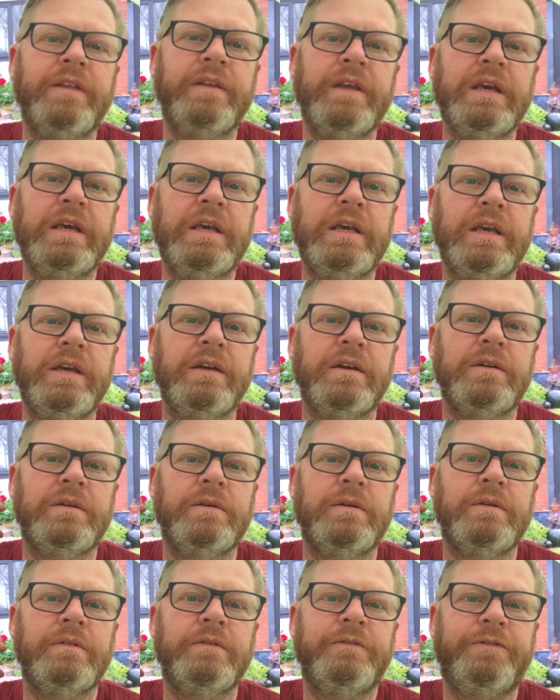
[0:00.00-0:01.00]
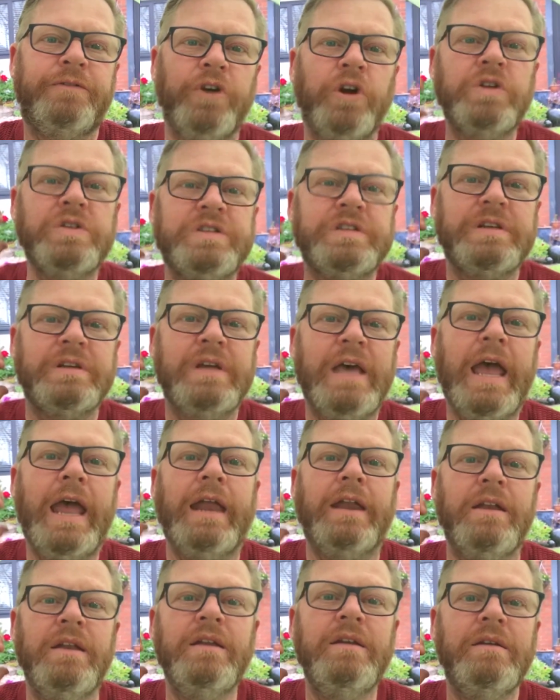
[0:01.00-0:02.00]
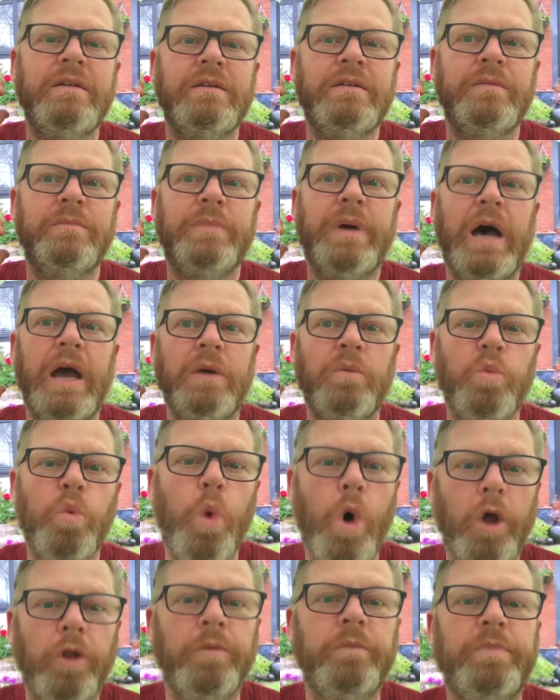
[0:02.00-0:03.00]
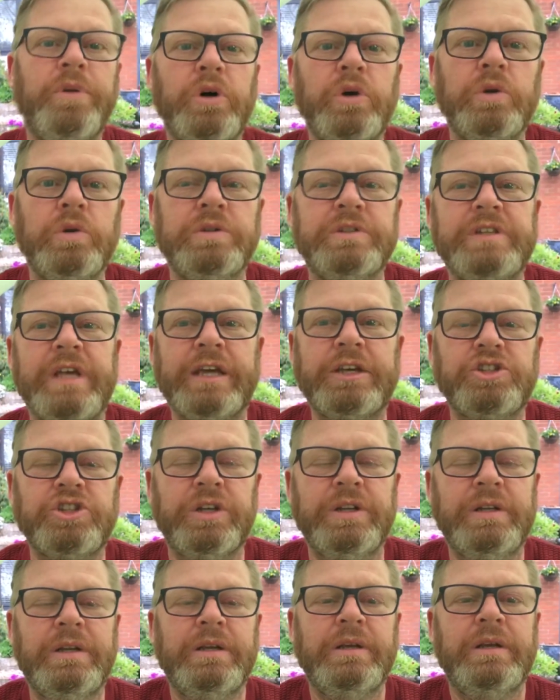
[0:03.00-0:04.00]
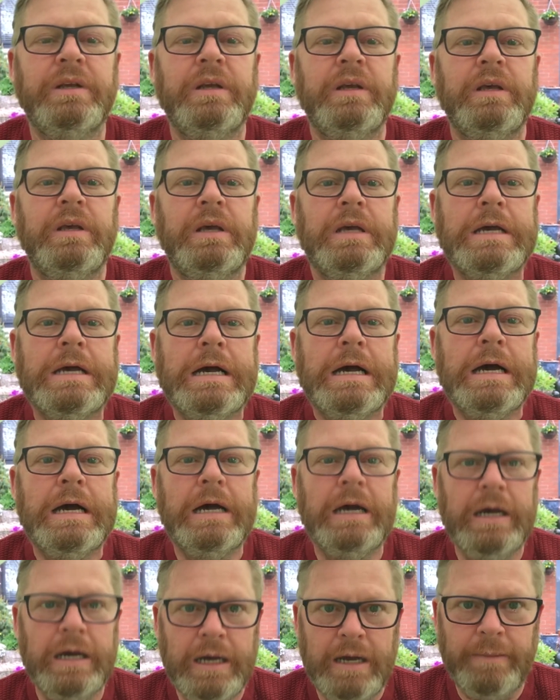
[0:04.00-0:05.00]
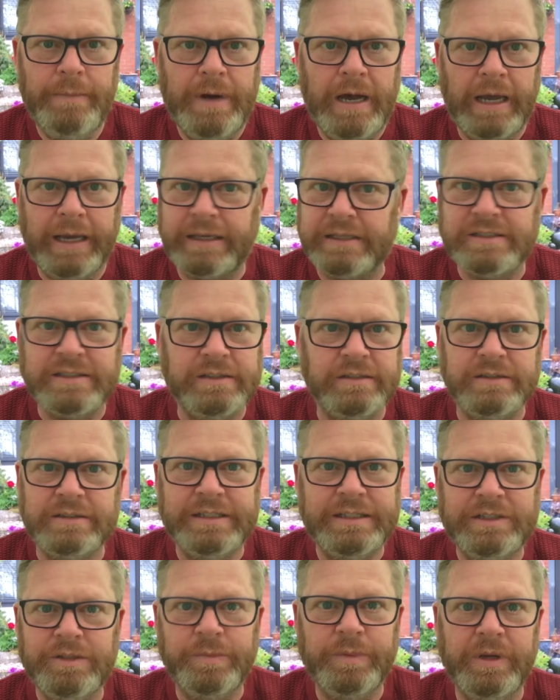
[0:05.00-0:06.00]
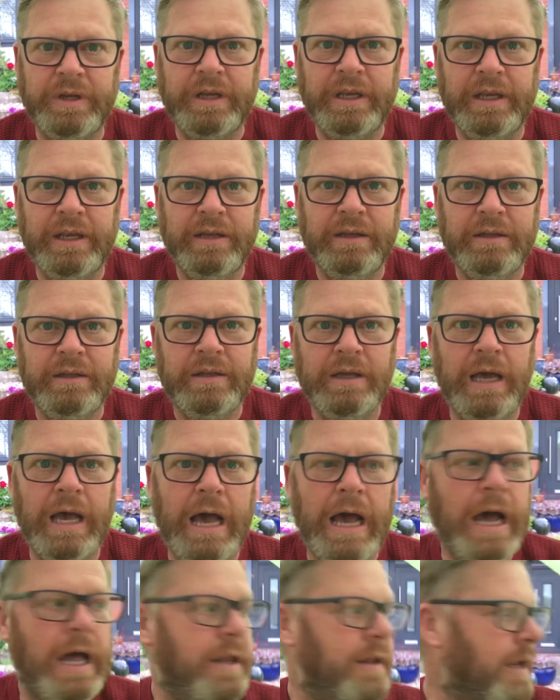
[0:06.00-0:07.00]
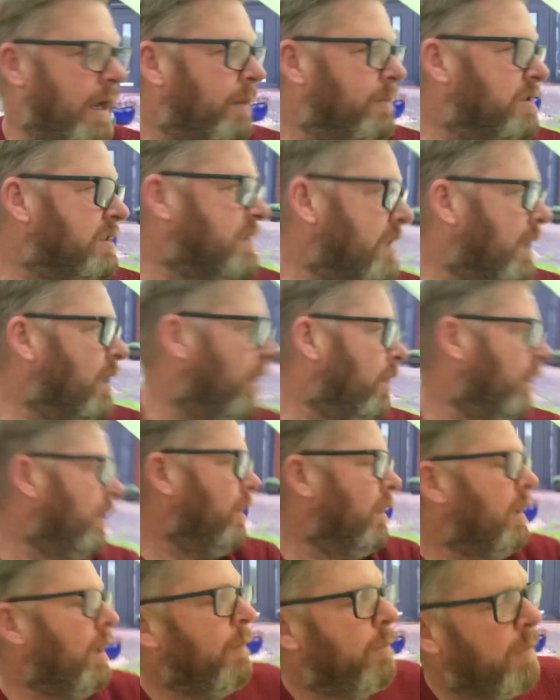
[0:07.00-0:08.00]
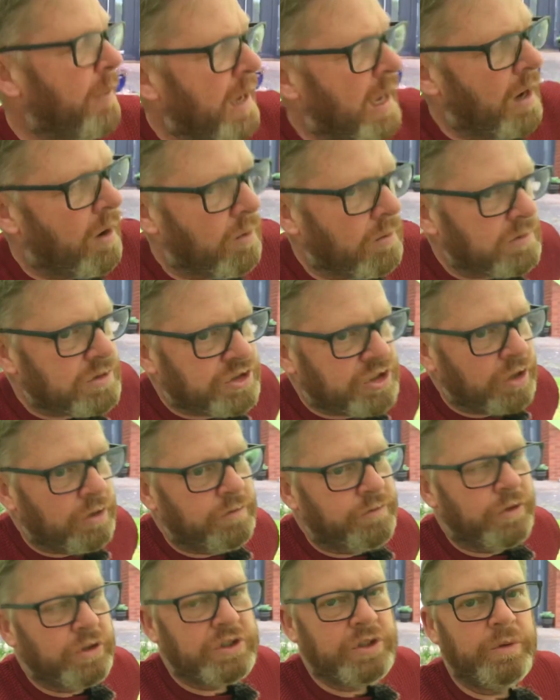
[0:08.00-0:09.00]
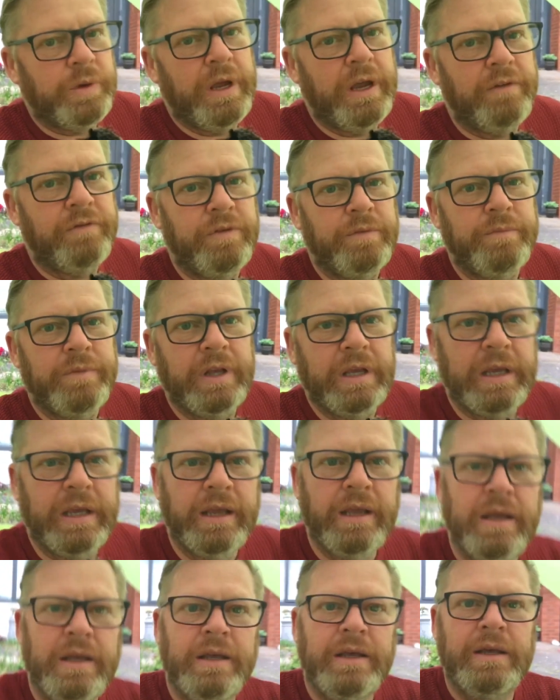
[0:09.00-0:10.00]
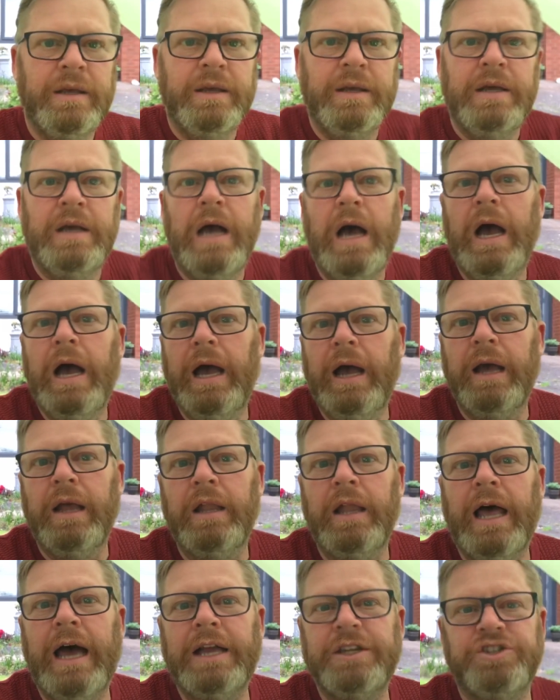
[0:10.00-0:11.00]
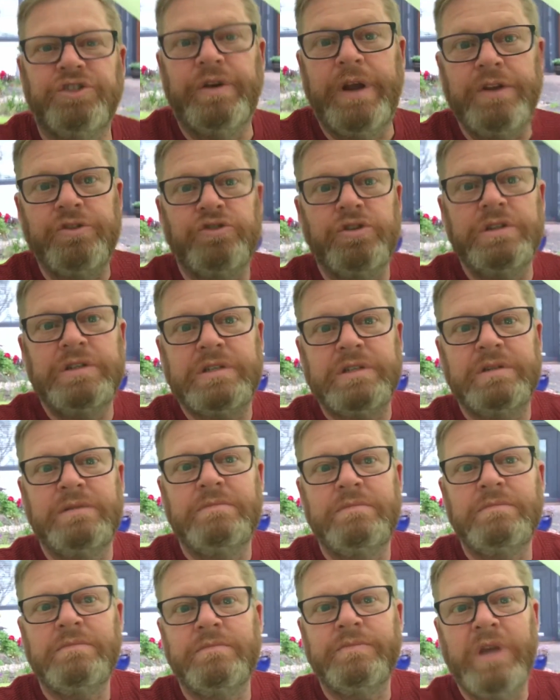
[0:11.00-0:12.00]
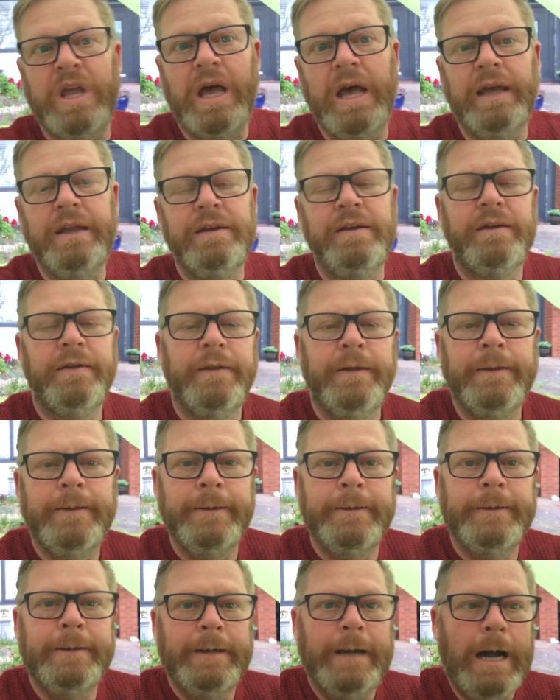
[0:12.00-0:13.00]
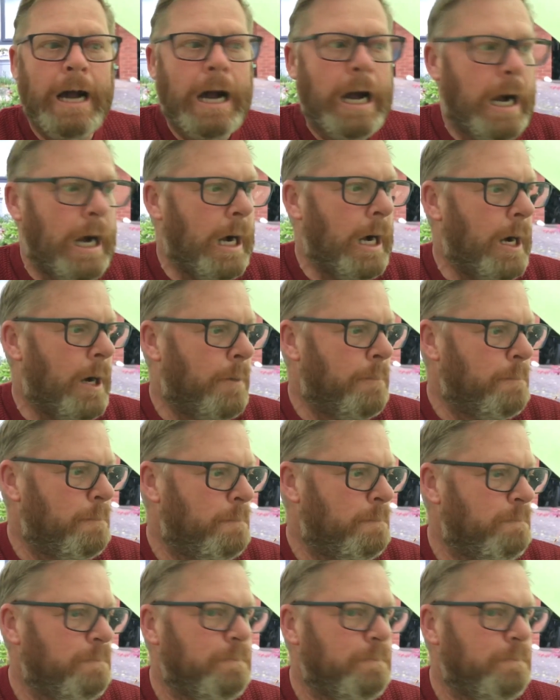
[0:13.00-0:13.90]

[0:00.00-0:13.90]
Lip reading: the front end by one pole section, I can still sit up in here, and I'm still about 2 foot away from the larger entrance behind, and